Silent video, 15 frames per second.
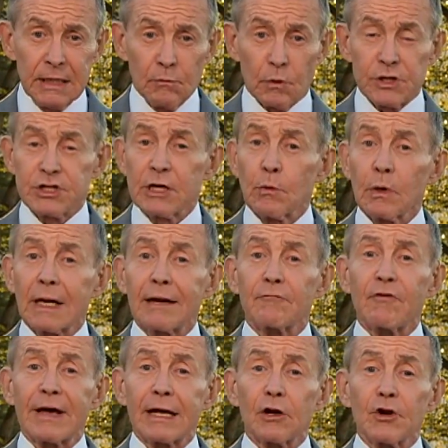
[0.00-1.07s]
which he will
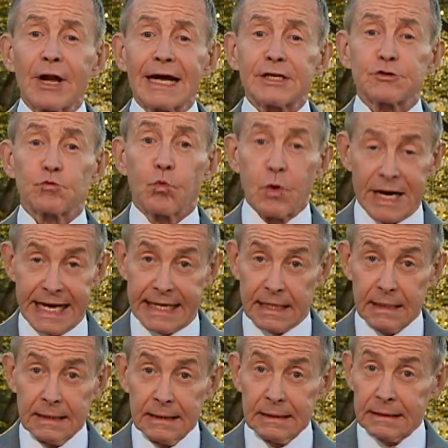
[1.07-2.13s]
unveil next week
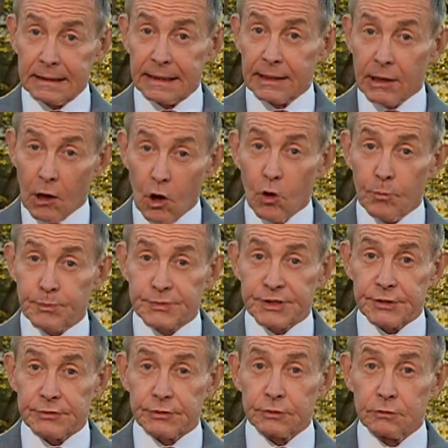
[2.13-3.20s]
in
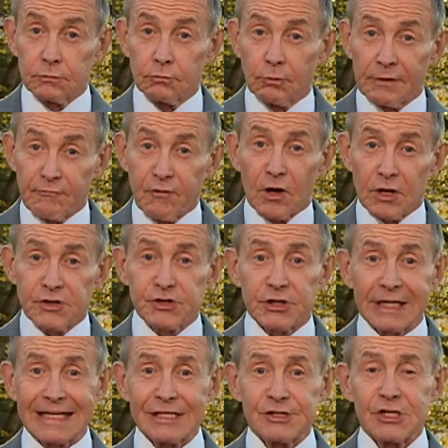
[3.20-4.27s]
hopes to reverse
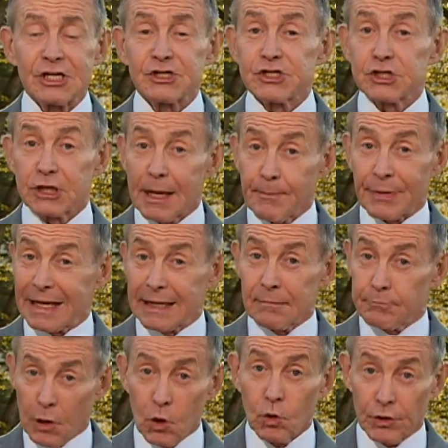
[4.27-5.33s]
his slumping
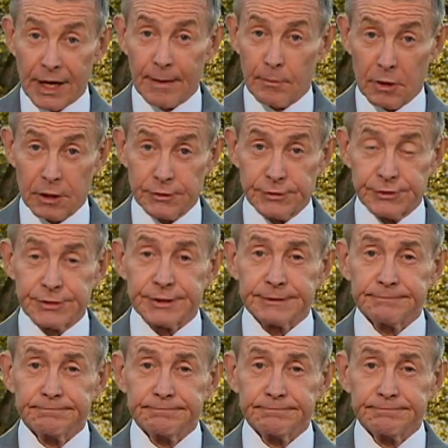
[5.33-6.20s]
poll numbers.